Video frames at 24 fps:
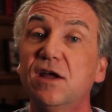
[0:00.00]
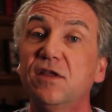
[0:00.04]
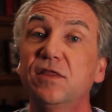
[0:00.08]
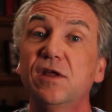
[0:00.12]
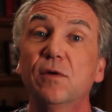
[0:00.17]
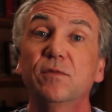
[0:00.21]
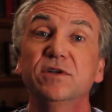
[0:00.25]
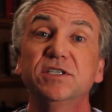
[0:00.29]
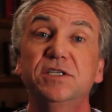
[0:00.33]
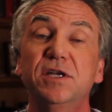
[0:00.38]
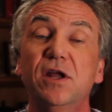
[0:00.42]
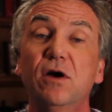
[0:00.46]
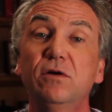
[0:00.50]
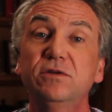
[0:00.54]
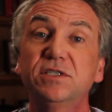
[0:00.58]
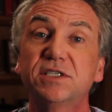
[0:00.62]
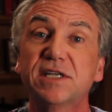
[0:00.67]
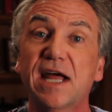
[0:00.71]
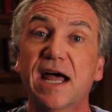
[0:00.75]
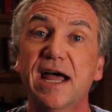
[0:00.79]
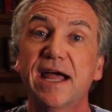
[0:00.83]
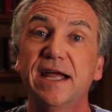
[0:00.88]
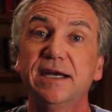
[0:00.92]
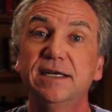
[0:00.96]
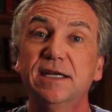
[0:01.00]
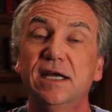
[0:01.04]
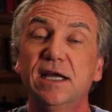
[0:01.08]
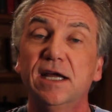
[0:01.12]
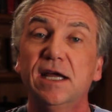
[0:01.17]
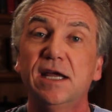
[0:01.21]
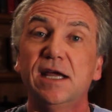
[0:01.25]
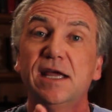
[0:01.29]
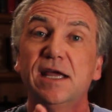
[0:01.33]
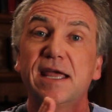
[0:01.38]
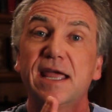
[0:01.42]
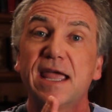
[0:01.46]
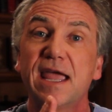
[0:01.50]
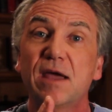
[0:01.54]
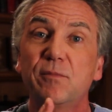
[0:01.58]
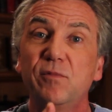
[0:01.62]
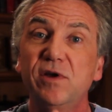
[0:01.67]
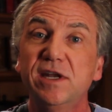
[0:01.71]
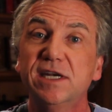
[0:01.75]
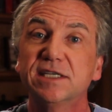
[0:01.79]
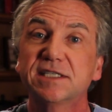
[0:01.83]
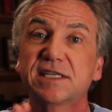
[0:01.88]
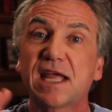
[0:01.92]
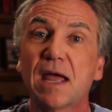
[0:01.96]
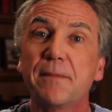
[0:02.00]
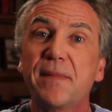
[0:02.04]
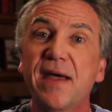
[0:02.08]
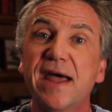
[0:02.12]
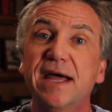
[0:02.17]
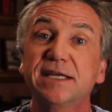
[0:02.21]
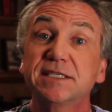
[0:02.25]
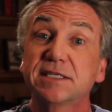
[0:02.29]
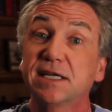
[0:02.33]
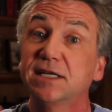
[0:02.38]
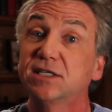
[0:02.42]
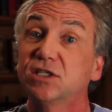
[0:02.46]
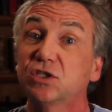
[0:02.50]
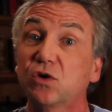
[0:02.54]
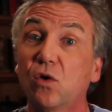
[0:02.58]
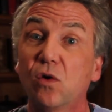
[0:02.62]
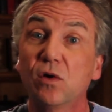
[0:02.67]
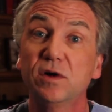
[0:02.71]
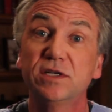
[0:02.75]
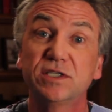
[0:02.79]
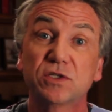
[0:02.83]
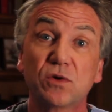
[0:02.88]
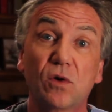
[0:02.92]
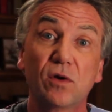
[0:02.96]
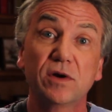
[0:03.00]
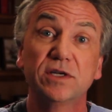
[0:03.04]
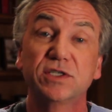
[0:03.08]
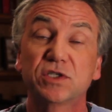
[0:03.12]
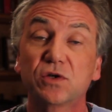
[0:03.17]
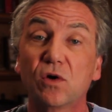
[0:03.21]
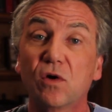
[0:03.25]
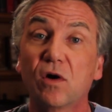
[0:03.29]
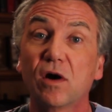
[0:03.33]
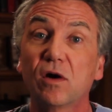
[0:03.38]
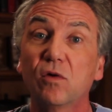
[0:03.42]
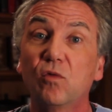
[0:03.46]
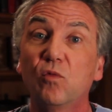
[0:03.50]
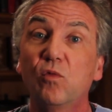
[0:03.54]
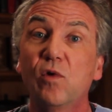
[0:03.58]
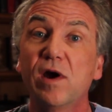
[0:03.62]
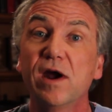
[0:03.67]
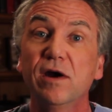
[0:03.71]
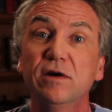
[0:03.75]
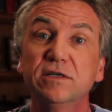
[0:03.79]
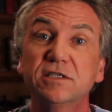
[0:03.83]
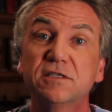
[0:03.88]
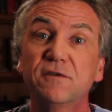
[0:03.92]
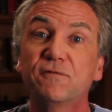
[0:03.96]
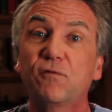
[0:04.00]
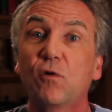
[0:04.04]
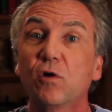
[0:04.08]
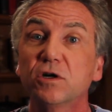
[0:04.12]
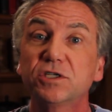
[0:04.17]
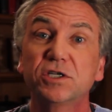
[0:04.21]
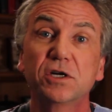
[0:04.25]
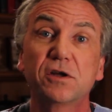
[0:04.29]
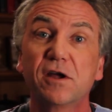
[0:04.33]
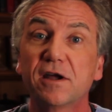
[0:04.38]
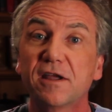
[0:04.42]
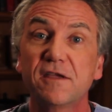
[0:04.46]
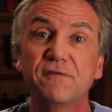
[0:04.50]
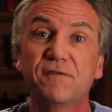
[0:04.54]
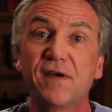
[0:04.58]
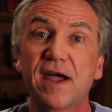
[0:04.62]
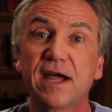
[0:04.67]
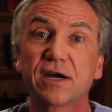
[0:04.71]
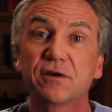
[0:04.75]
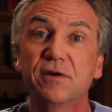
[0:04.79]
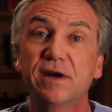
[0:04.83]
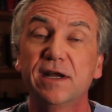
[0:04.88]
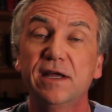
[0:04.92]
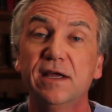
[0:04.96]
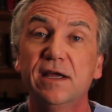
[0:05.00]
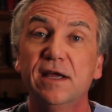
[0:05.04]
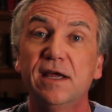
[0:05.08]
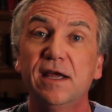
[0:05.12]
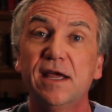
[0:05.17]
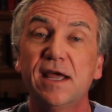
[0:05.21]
There was no sign, and we just kept asking store to store to store, where's the fortune cookie factory?